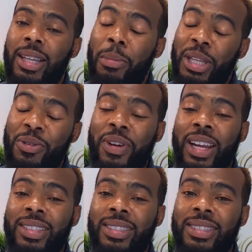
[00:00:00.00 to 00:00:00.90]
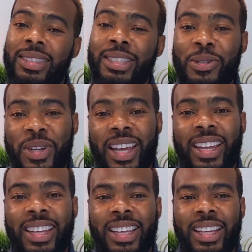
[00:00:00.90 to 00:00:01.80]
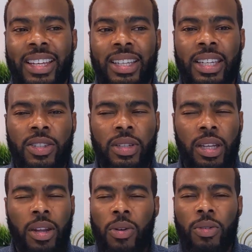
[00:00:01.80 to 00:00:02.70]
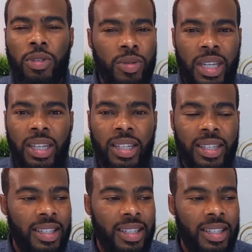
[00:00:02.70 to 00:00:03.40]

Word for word: I made the rice. It's okay. And she's like, no, you didn't.